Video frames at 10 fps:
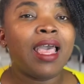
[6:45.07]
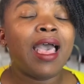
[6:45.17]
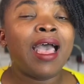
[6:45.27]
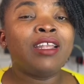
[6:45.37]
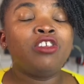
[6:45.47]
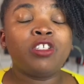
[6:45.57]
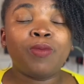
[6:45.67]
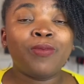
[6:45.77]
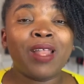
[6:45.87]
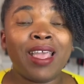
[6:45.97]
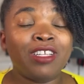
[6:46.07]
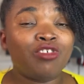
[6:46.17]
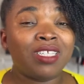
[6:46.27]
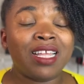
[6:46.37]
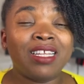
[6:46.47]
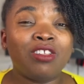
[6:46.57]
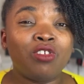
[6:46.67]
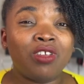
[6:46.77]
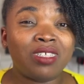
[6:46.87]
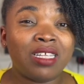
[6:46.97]
And those people that are interested in
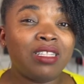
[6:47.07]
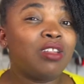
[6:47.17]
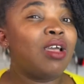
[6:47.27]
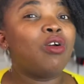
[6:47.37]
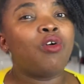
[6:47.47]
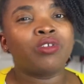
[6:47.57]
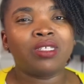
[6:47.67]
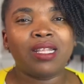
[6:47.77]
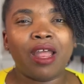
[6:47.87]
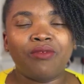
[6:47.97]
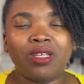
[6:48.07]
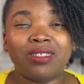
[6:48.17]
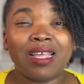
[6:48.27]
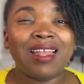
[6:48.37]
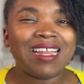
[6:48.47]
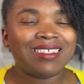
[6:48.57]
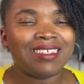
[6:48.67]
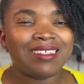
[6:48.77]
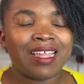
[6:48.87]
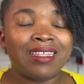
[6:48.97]
nursing auxiliaries and
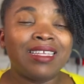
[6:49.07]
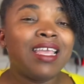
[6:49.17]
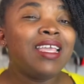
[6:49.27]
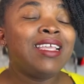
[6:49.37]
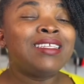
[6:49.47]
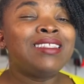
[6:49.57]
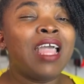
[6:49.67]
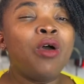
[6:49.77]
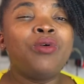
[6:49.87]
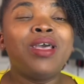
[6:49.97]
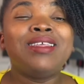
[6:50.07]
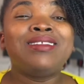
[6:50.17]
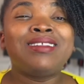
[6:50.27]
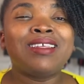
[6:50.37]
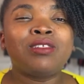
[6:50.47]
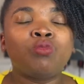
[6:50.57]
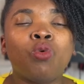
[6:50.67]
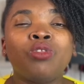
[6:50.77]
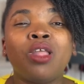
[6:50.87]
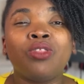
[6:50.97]
assistant is now
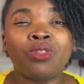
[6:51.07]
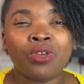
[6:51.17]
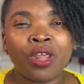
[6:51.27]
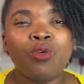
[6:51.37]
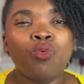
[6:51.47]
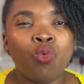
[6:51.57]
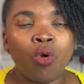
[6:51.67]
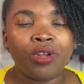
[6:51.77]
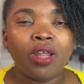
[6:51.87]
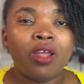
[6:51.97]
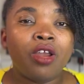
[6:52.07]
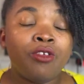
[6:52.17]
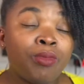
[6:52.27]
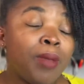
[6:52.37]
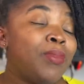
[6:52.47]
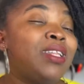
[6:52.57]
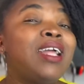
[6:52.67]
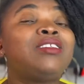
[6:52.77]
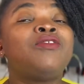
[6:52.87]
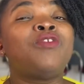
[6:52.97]
6131. Remember
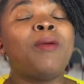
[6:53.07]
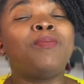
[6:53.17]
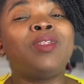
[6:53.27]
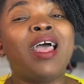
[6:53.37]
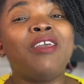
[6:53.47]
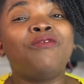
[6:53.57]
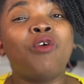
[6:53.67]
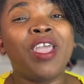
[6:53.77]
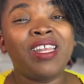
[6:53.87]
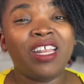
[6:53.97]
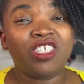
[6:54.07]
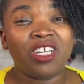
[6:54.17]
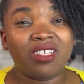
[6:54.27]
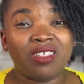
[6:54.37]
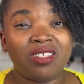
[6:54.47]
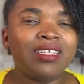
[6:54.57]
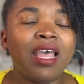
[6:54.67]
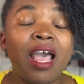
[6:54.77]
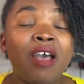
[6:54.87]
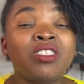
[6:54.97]
that if you apply for NHS,
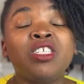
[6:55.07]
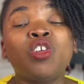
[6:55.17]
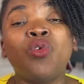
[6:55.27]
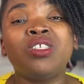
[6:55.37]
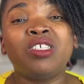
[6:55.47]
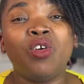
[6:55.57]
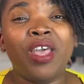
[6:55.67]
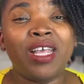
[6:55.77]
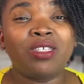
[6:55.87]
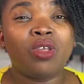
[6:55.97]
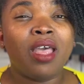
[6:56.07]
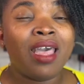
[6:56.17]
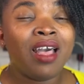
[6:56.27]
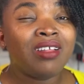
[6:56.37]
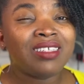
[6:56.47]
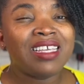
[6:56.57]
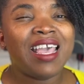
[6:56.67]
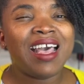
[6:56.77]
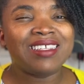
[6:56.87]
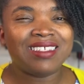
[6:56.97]
I've seen someone COS,
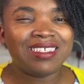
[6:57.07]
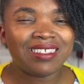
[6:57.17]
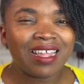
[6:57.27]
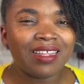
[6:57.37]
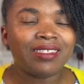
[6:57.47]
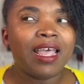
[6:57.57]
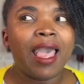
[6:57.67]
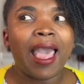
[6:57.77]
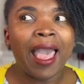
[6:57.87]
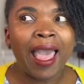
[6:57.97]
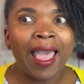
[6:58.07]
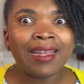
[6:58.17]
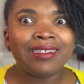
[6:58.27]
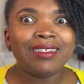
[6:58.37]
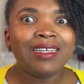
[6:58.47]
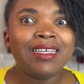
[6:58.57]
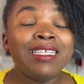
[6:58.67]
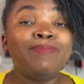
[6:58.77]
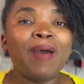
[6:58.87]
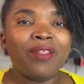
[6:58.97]
healthcare assistant, and
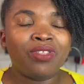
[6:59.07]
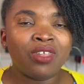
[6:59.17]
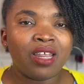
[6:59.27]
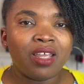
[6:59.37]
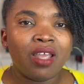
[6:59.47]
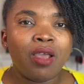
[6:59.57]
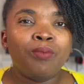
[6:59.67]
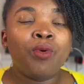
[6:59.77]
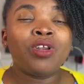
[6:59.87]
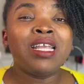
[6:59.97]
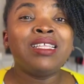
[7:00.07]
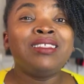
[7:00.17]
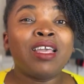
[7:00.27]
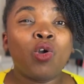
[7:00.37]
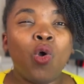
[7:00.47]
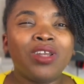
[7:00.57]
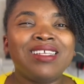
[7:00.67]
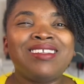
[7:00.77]
is band 3, but the code is